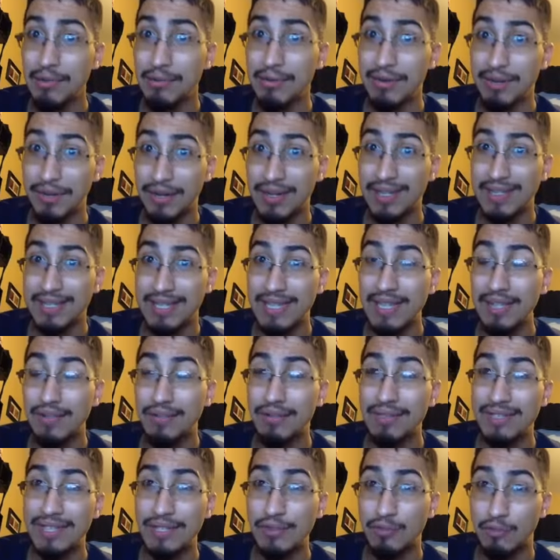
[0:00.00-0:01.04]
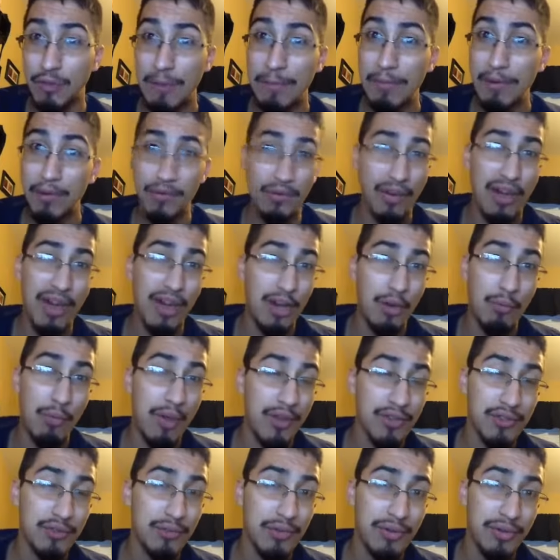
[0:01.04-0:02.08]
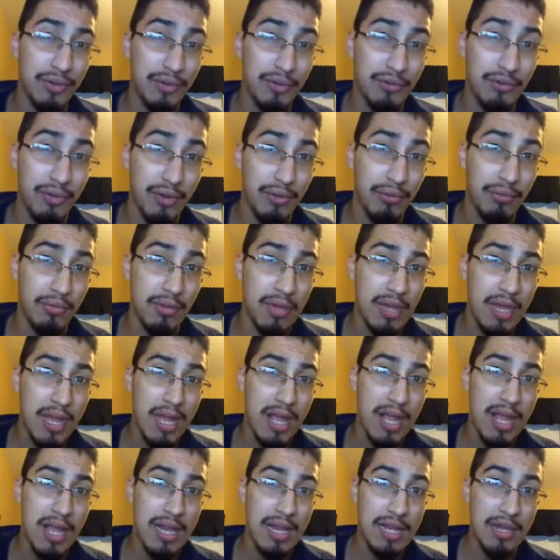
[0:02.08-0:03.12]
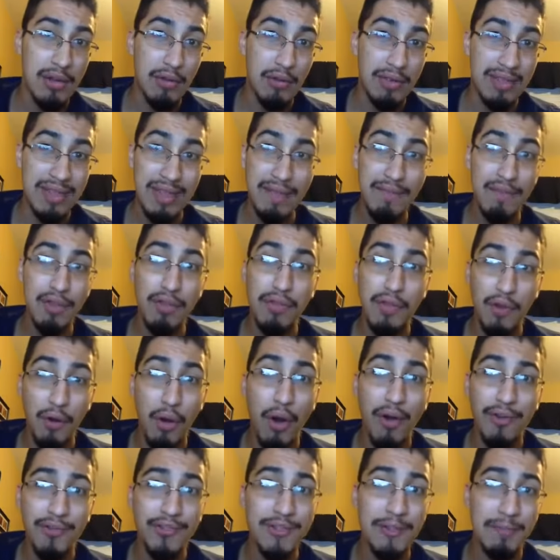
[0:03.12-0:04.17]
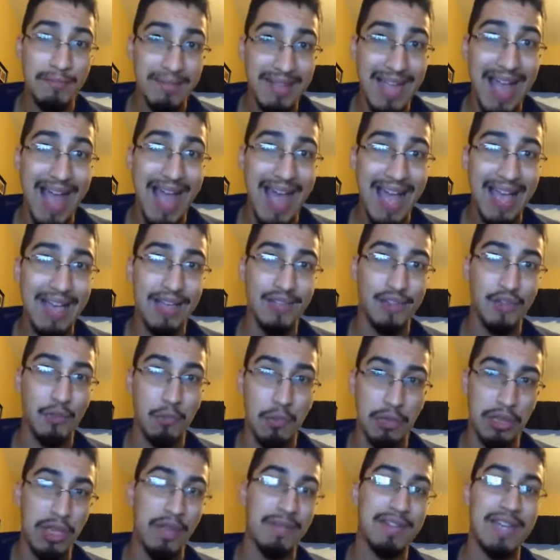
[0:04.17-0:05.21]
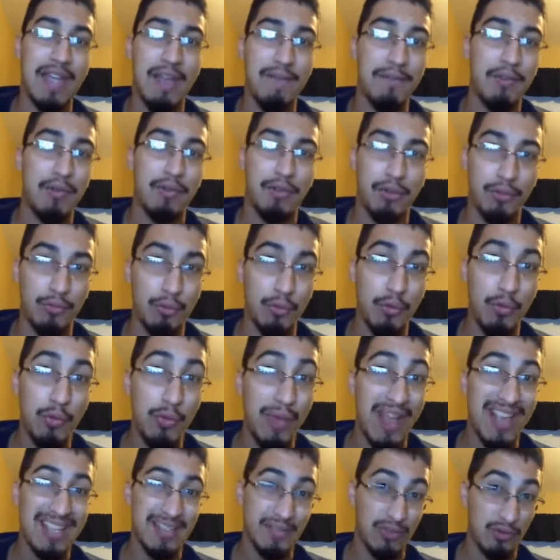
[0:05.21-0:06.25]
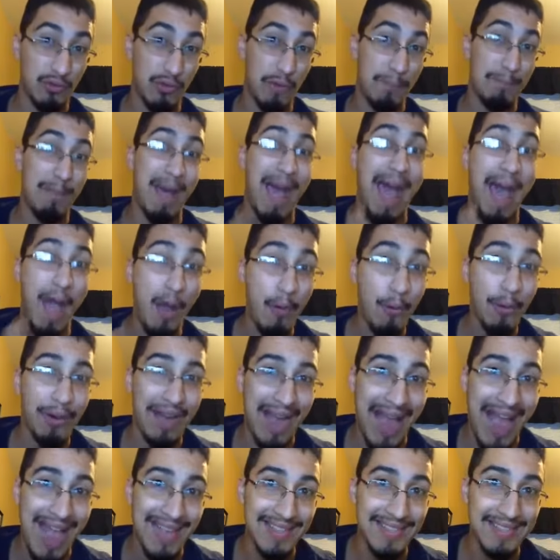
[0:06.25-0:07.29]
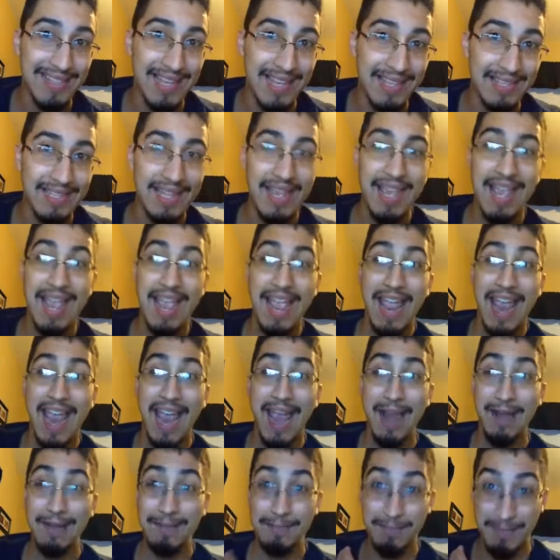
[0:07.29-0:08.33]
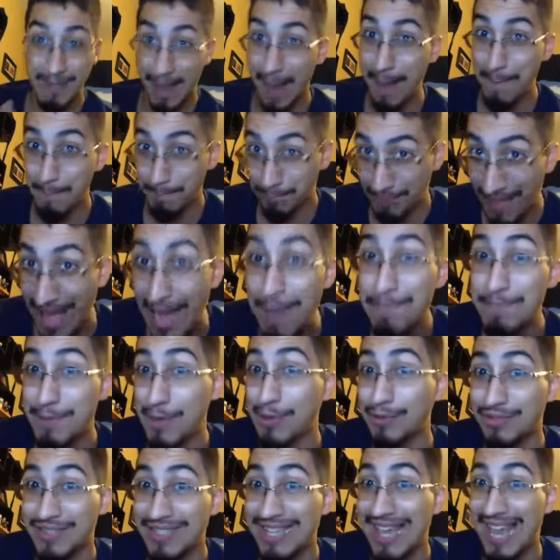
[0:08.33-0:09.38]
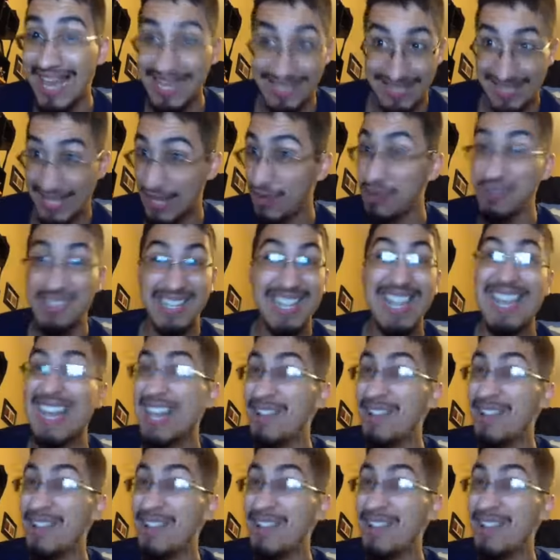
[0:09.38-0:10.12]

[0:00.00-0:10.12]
you, and you're going to see you as this criminal. They're not going to want you on their crew. You know, even though there are some guys who would love to have you on their crew as a sort of power asset, and in Blackbeard's case, he'll